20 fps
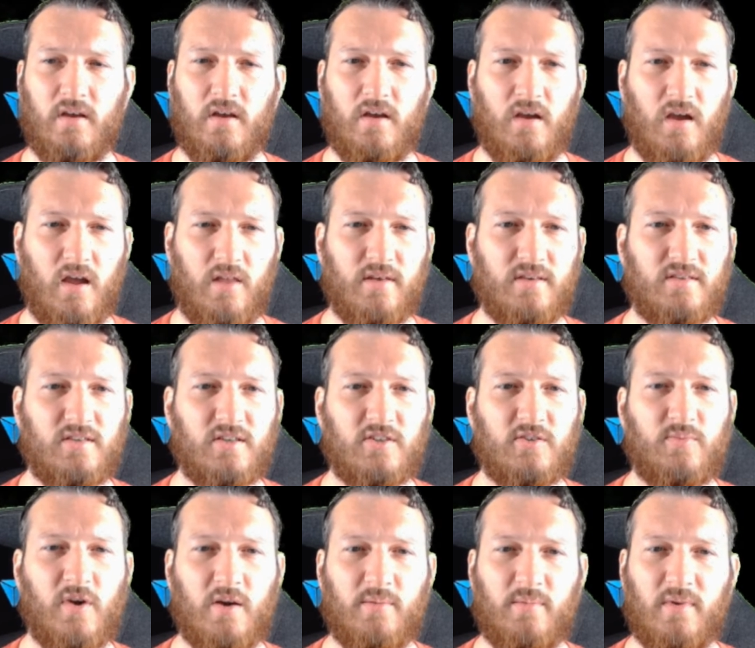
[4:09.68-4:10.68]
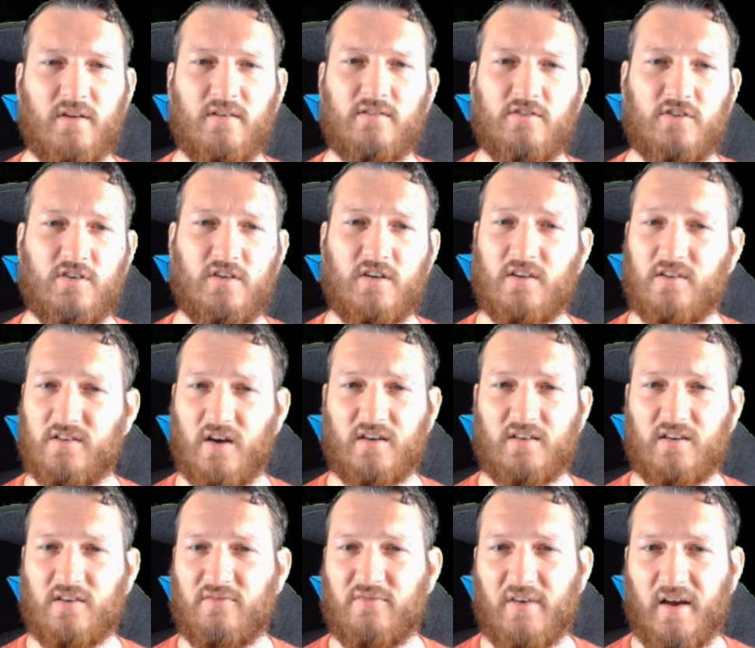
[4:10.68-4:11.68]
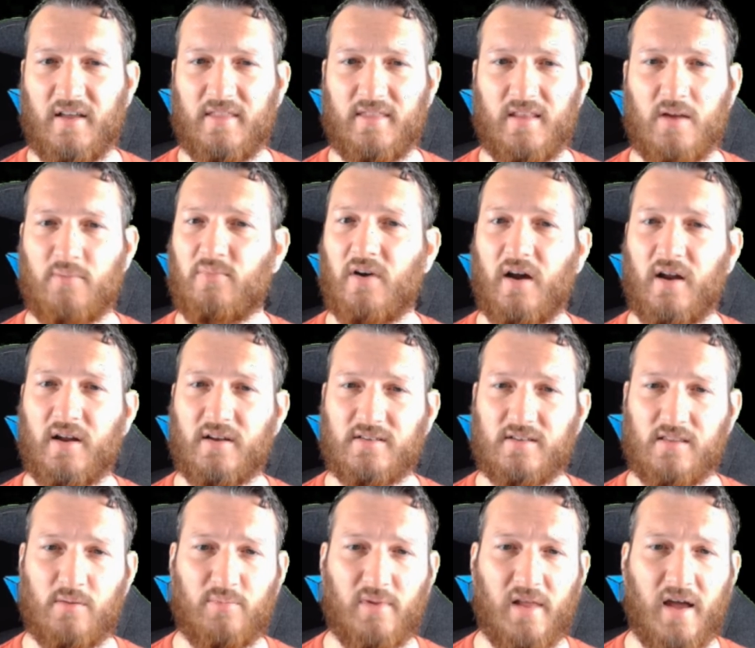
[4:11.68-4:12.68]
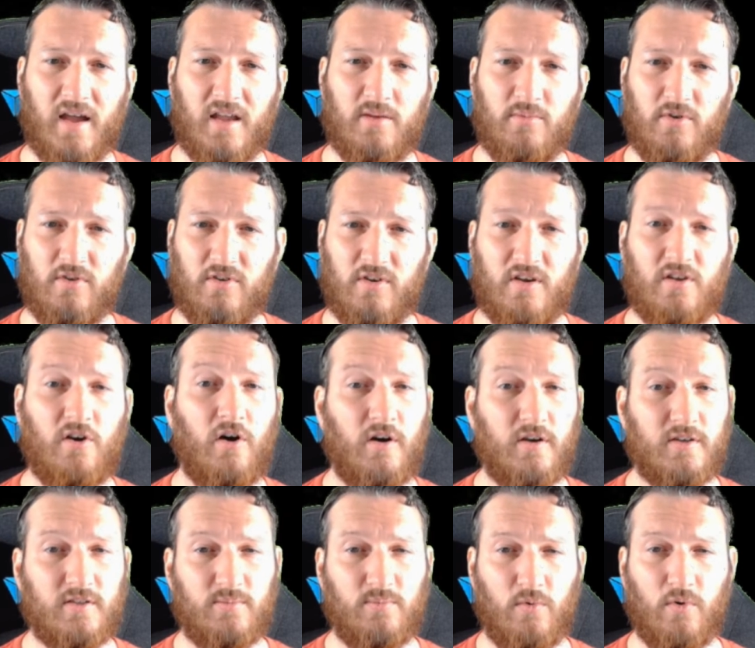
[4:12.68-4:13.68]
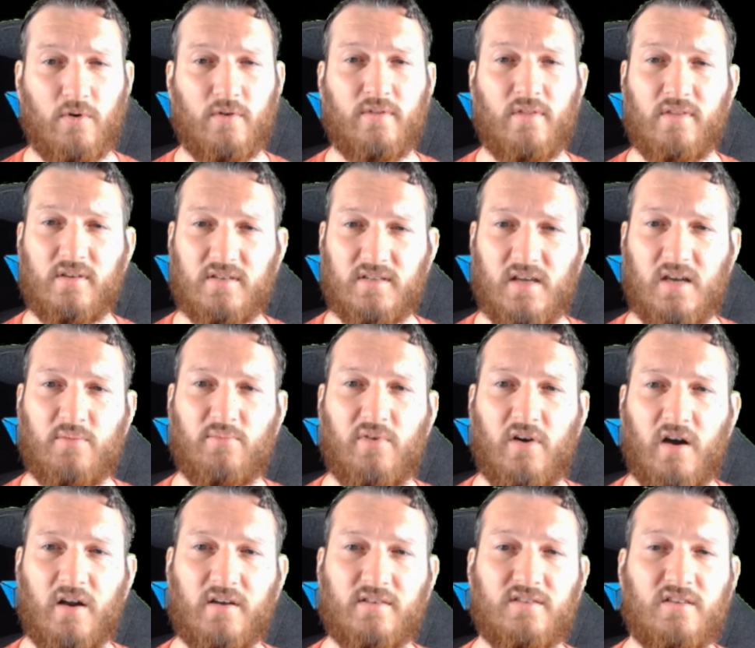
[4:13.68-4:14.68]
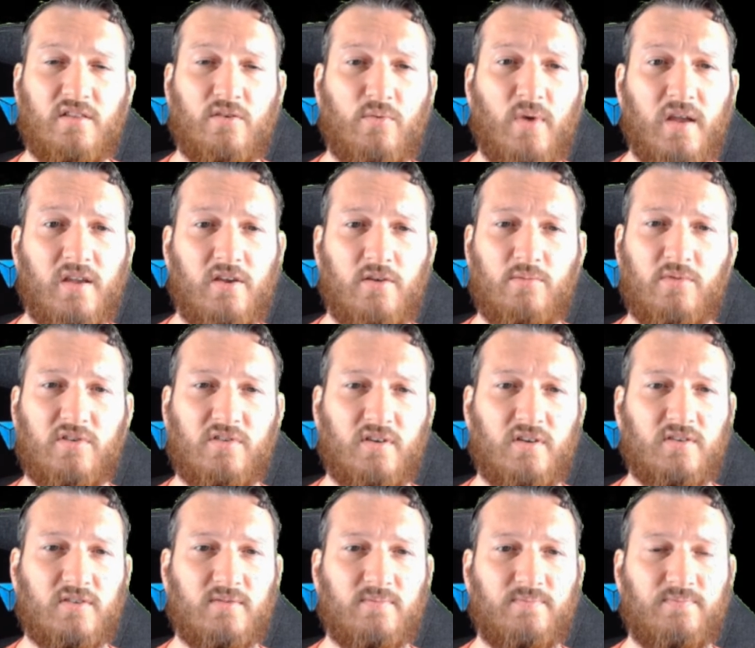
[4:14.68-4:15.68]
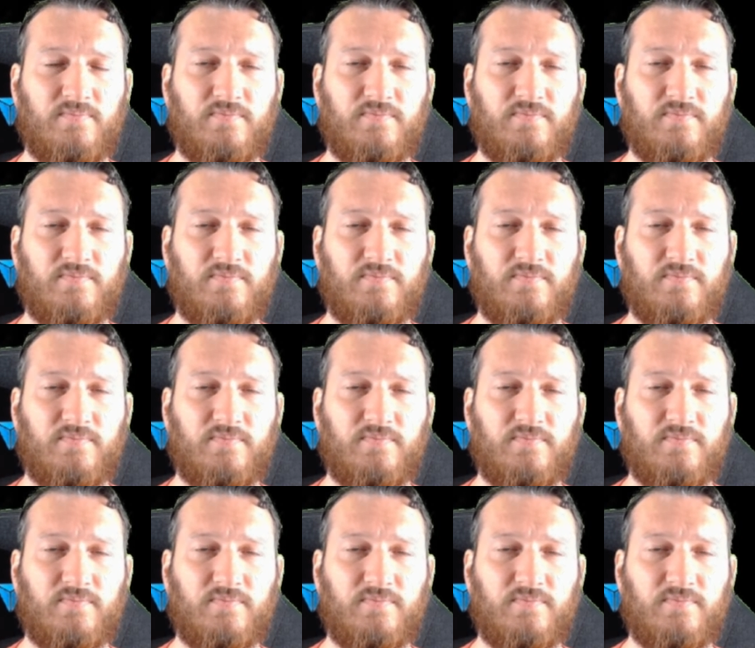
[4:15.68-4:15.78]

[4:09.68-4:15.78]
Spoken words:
And this experiment she conducted found that products in the Black community cost more than the same products in the white communities.